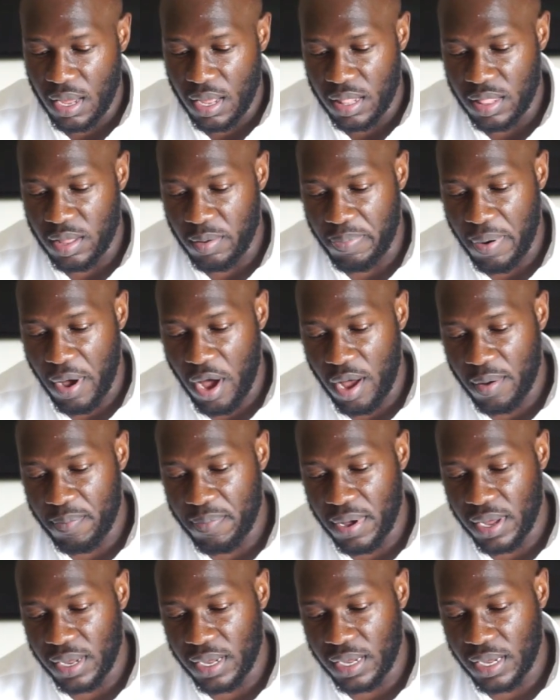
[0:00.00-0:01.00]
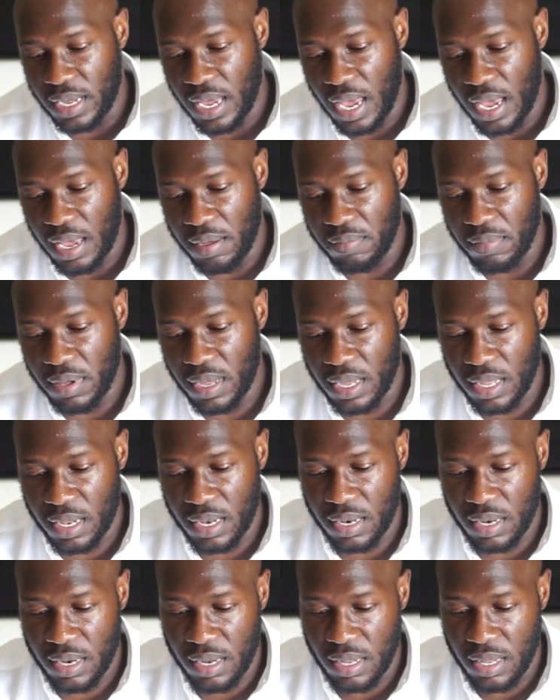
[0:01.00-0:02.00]
the power bank came
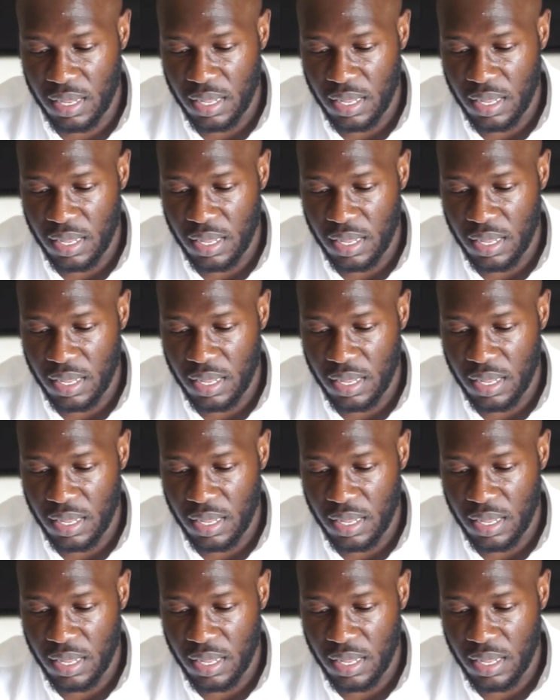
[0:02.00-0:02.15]
in,